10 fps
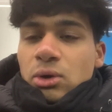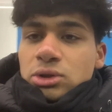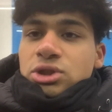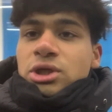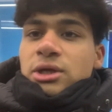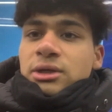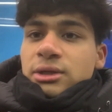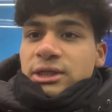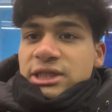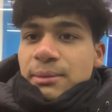on to
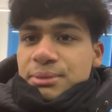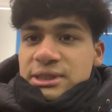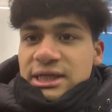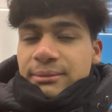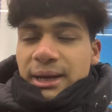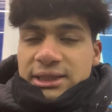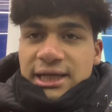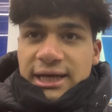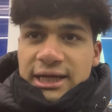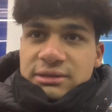the Champions League match
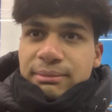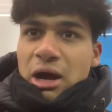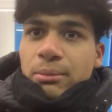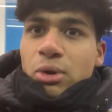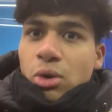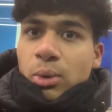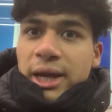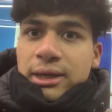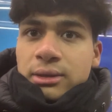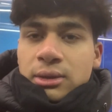day against Malmo
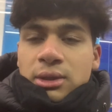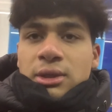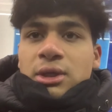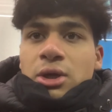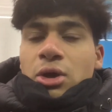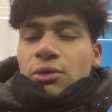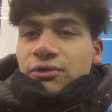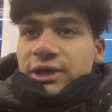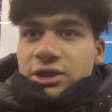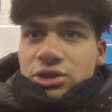away.
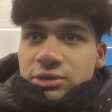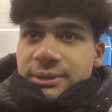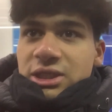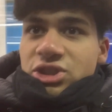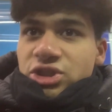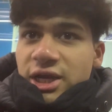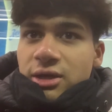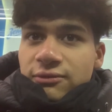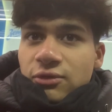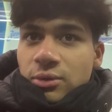Hopefully it can just be a
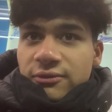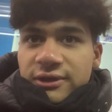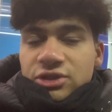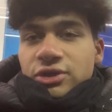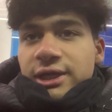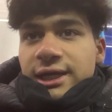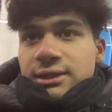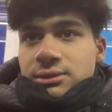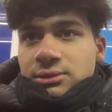straightforward victory again.